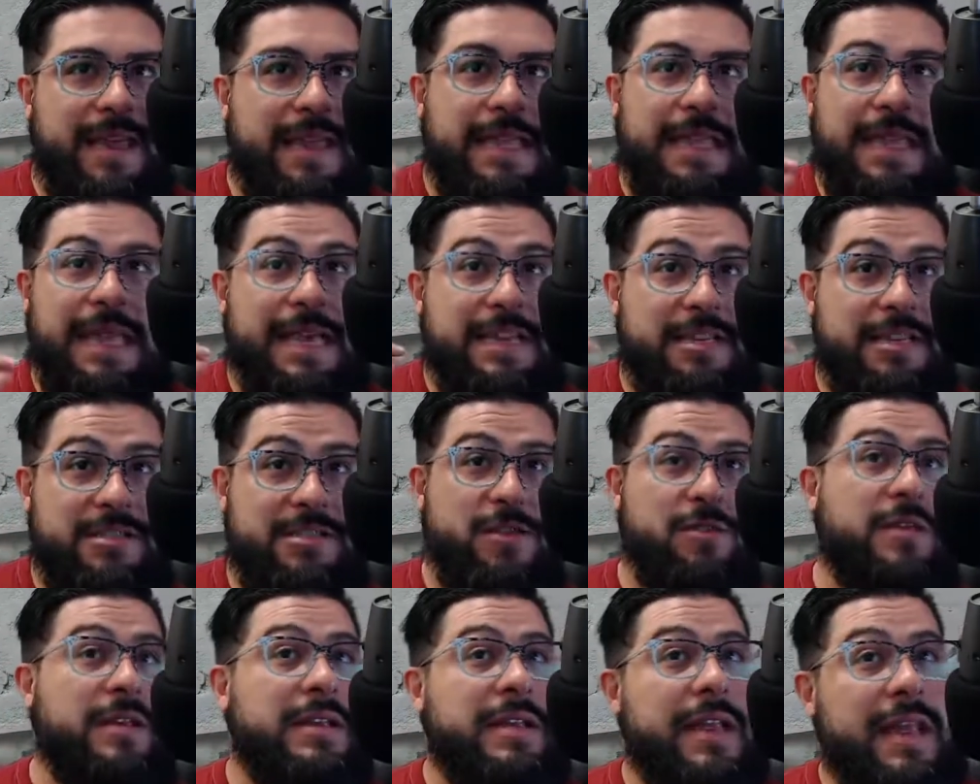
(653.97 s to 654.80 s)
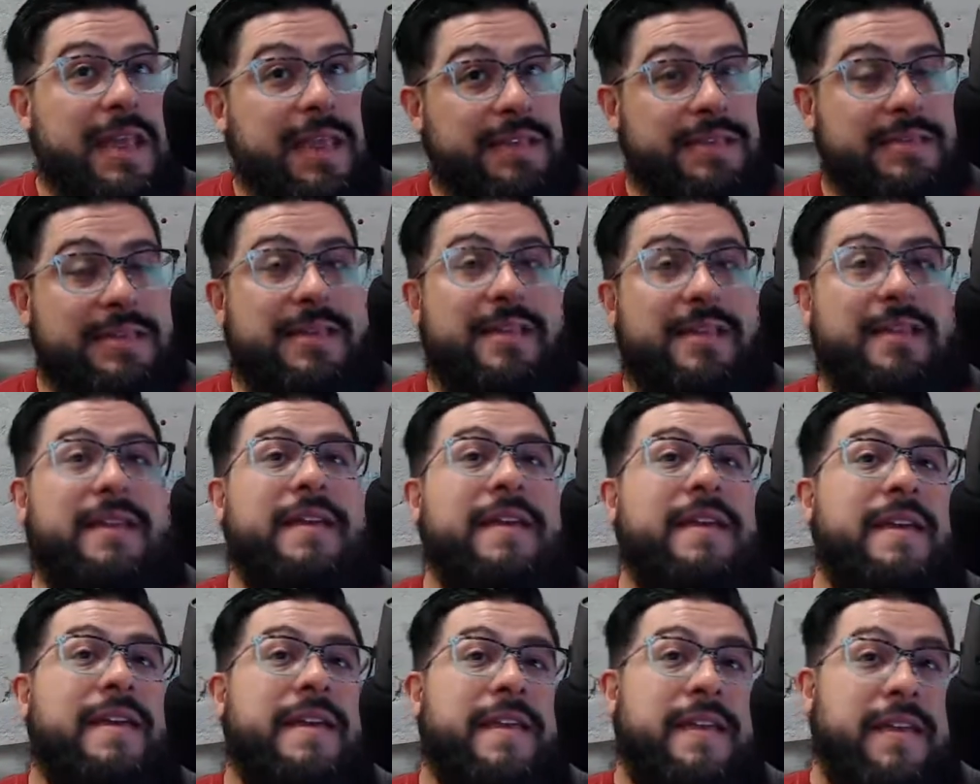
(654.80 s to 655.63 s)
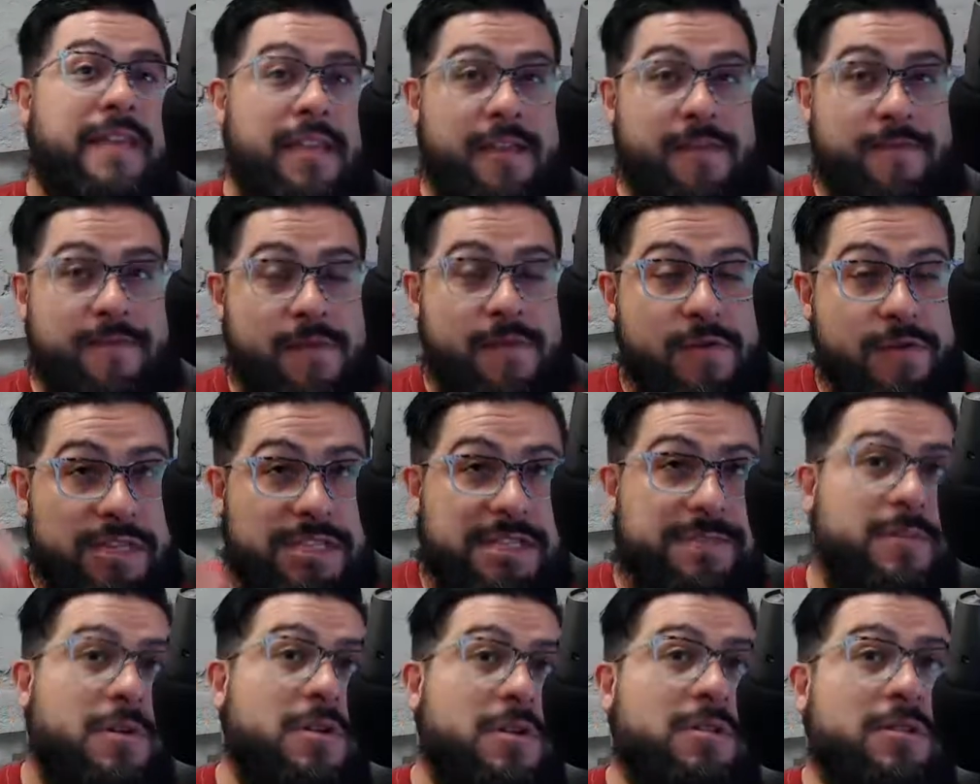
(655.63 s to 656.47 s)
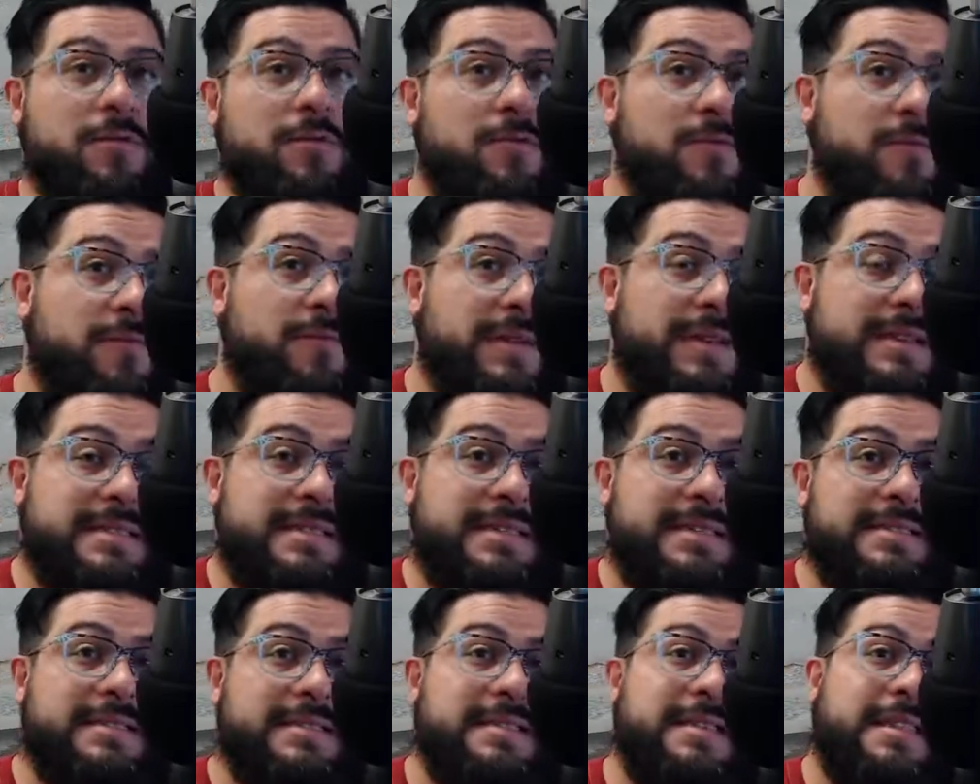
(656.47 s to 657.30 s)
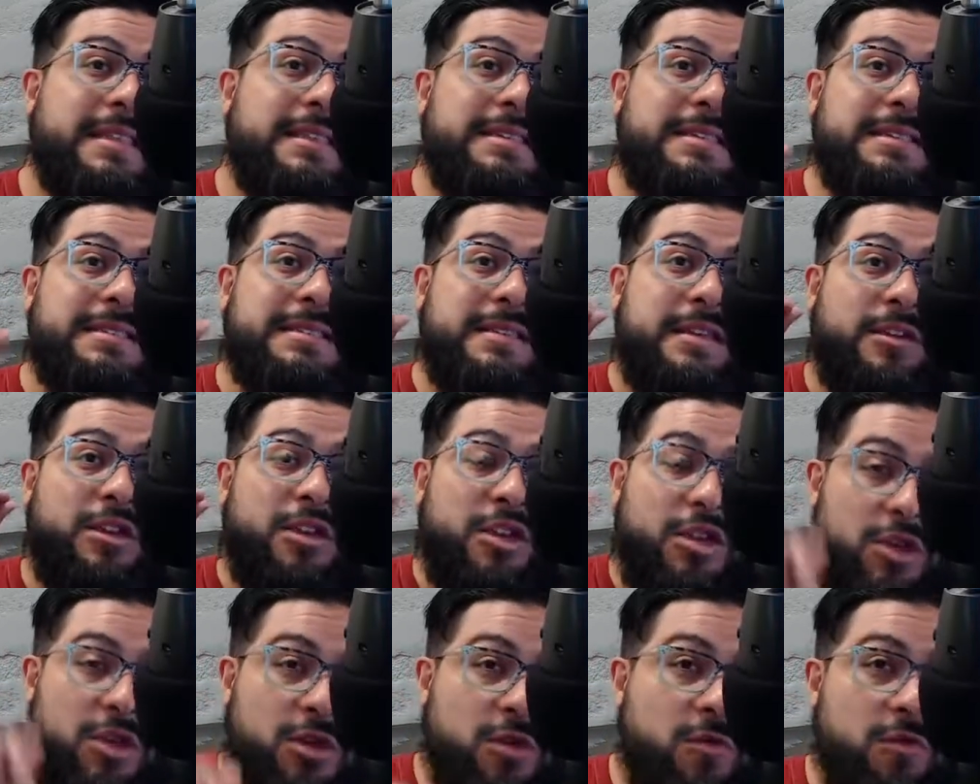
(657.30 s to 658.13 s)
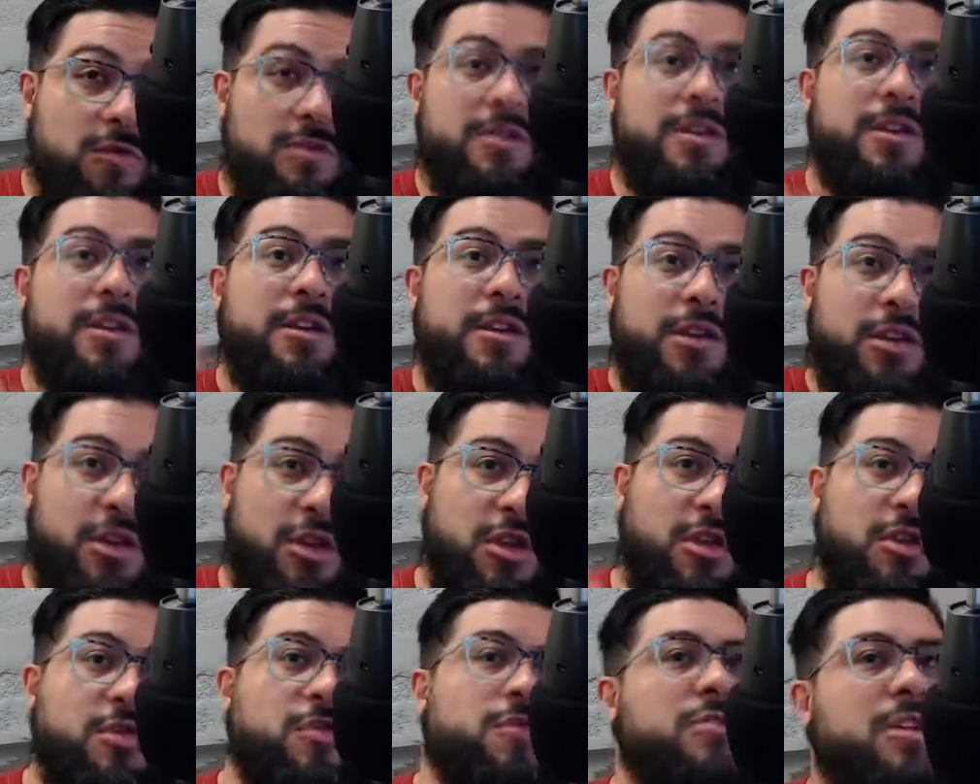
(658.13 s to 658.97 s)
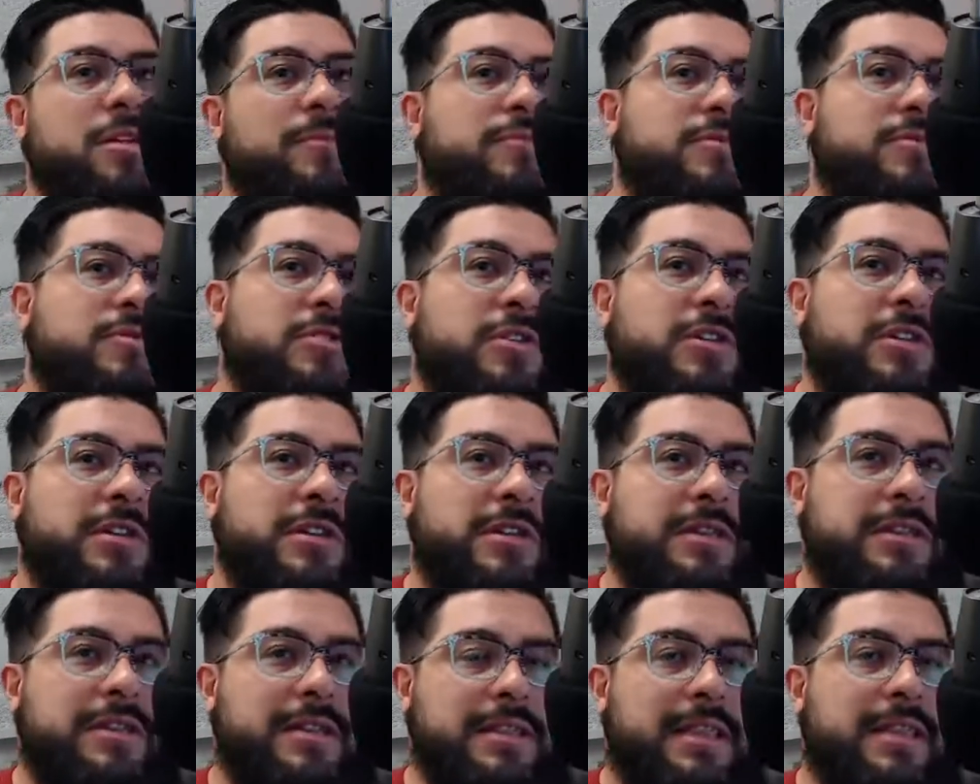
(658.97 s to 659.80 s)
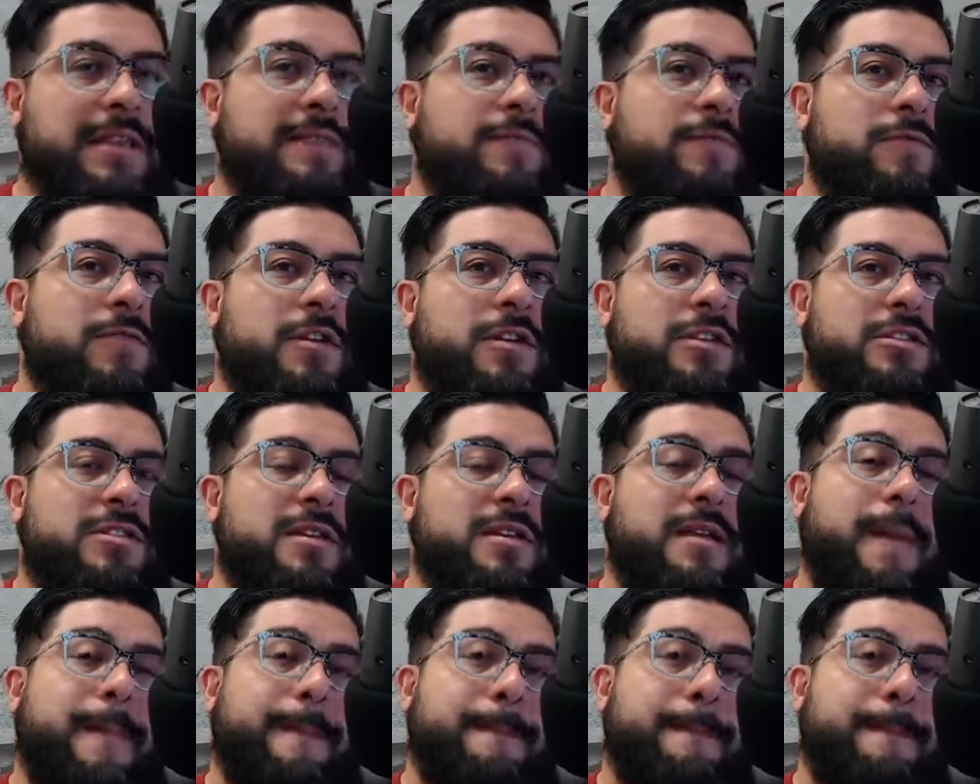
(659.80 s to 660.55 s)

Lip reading: in the last 30 days. If you're a small local business, this is a huge, huge opportunity to leverage